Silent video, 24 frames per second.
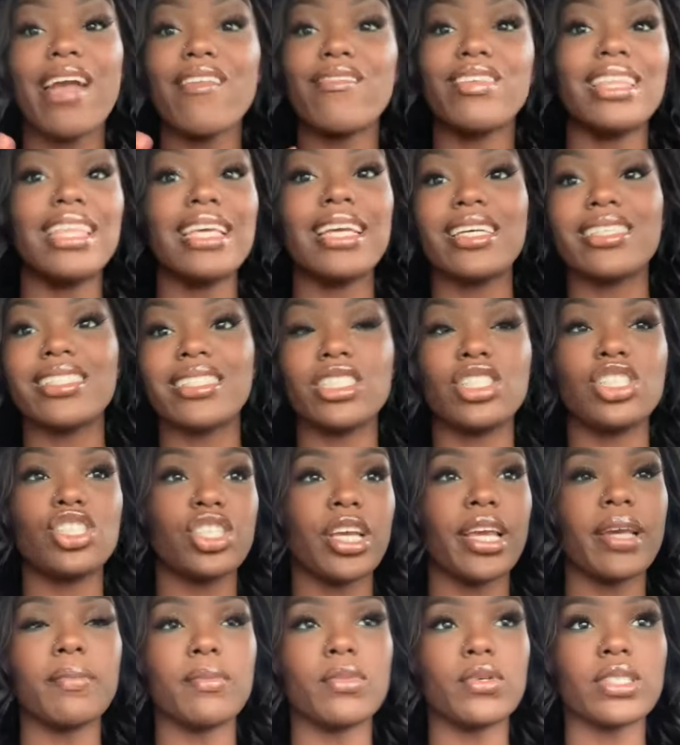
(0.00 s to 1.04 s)
Everything is in
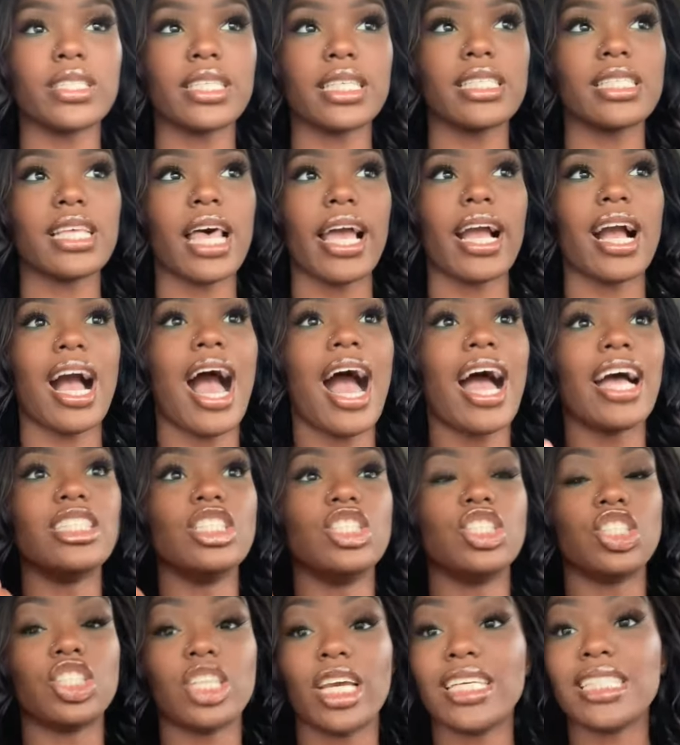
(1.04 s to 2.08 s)
shambles. It's like I
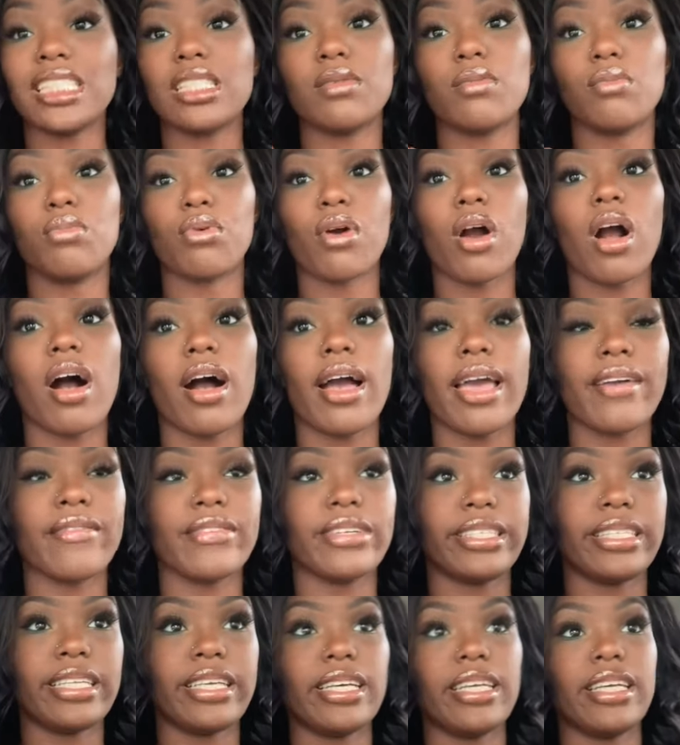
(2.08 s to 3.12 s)
just brought
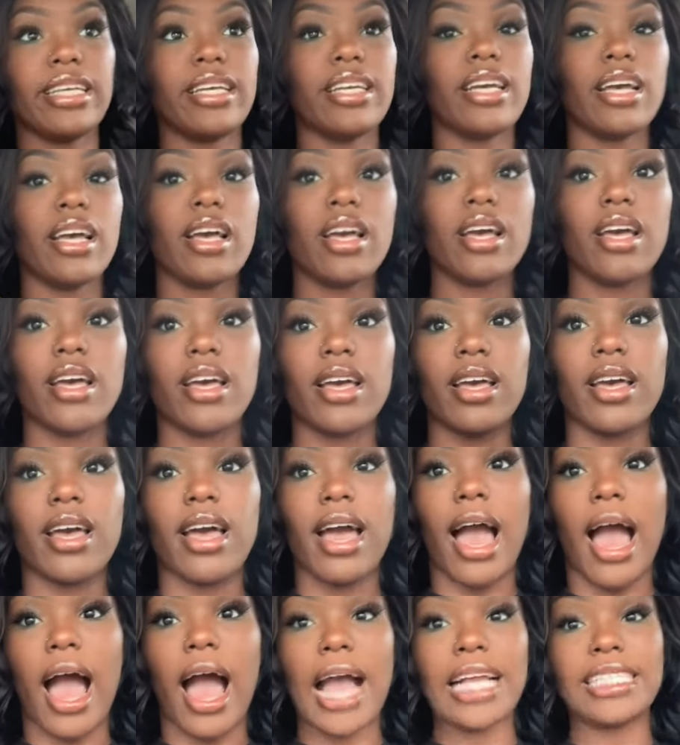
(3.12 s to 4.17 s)
everything.
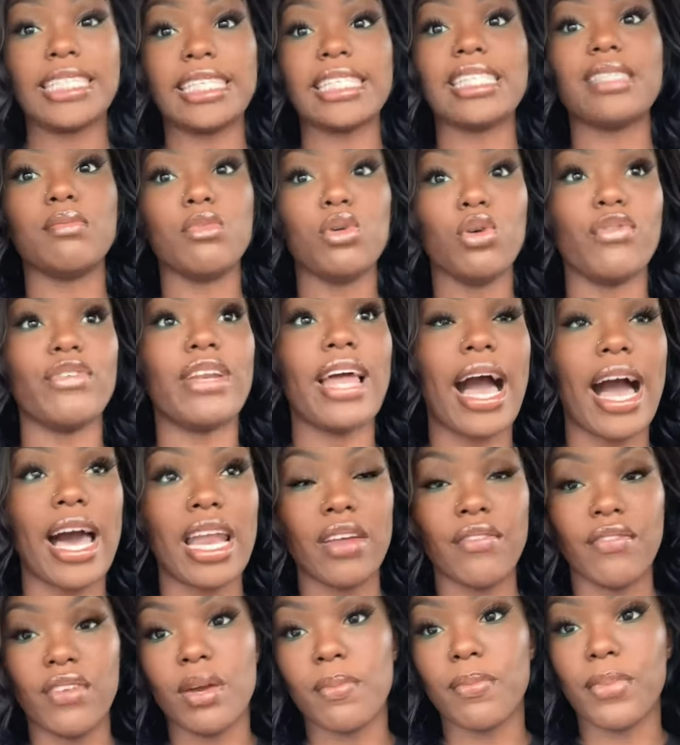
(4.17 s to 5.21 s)
I just moved out
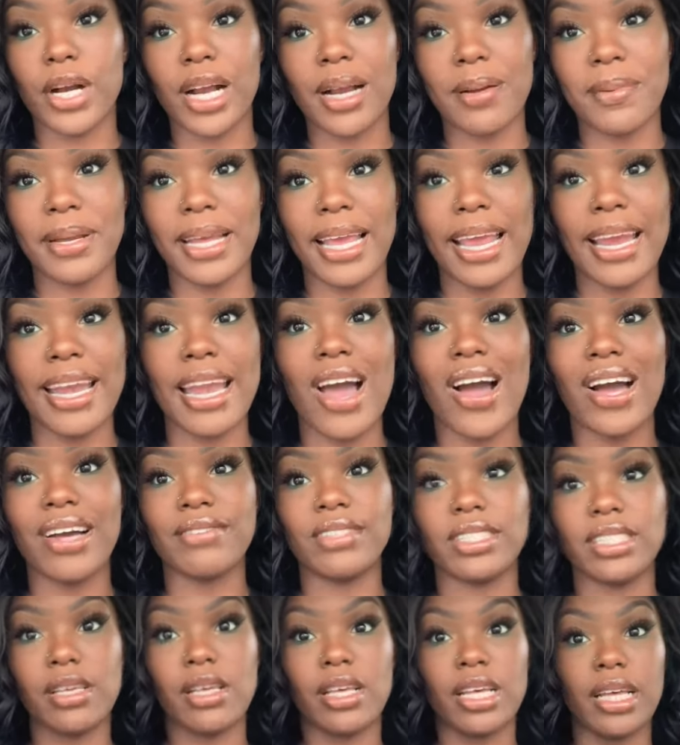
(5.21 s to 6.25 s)
of an apartment and now I
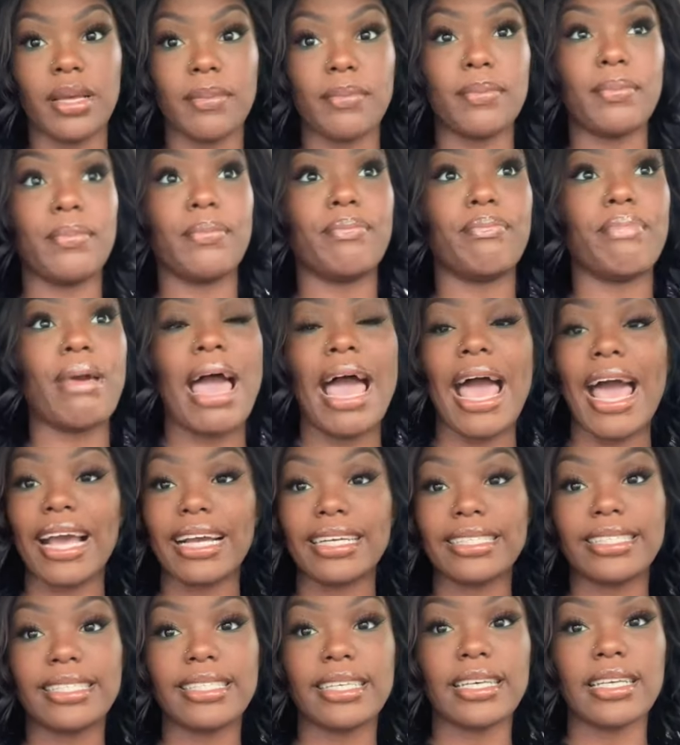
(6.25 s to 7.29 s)
have to
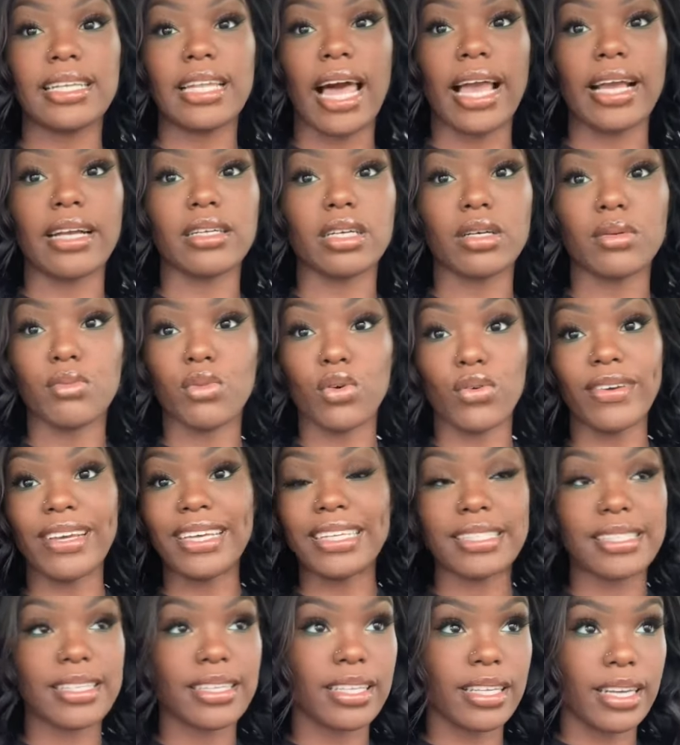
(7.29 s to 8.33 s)
pack to like move
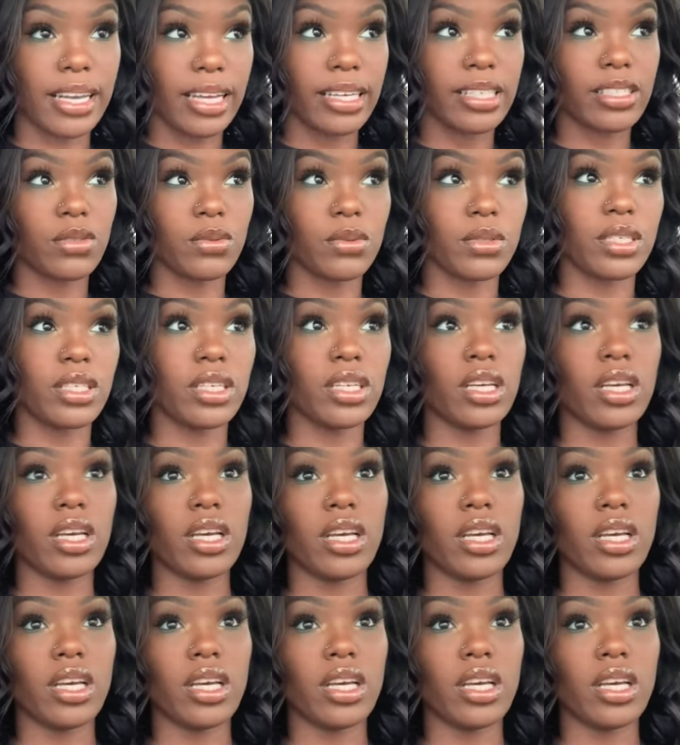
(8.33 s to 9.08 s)
into the next one